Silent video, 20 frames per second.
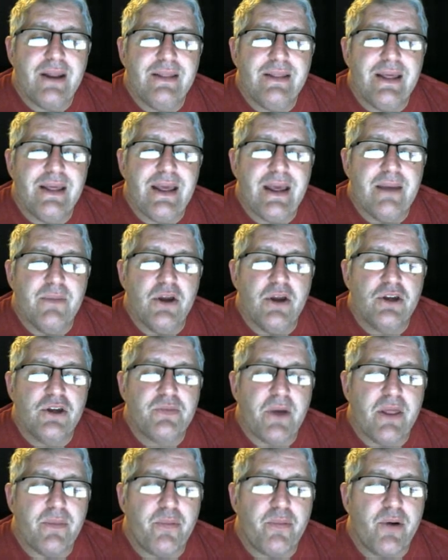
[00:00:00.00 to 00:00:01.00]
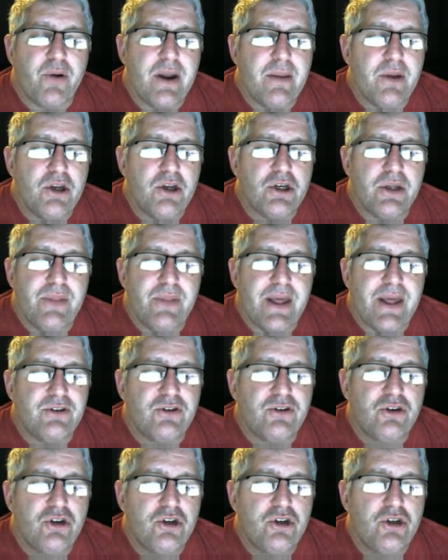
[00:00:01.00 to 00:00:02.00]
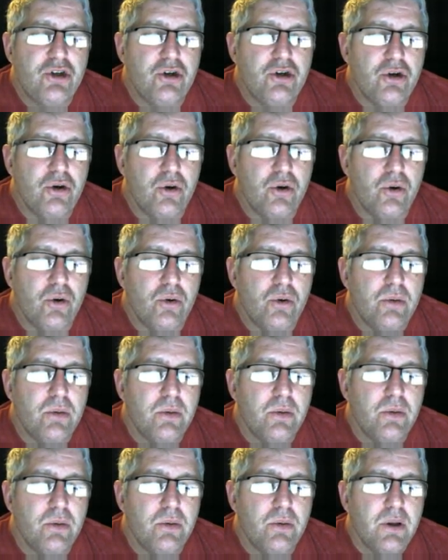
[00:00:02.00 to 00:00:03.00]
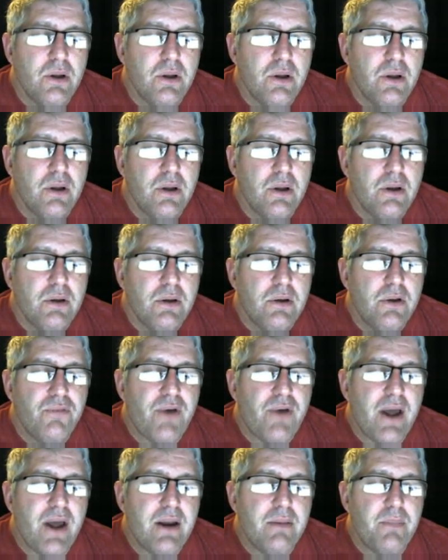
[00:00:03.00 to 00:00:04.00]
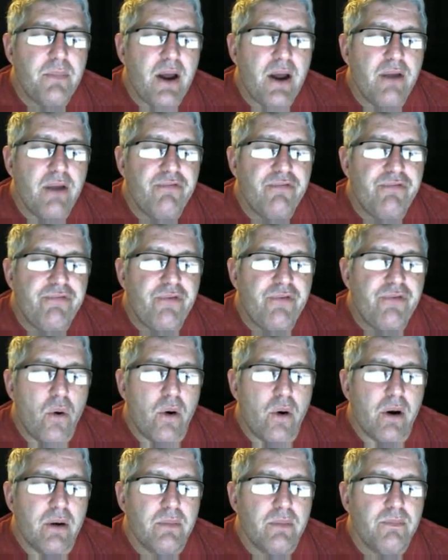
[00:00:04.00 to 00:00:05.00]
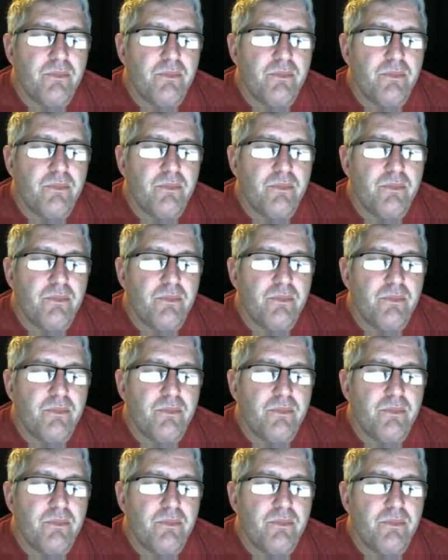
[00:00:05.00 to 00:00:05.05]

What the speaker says: the image by the pre-image, and that's 2 divided by 4.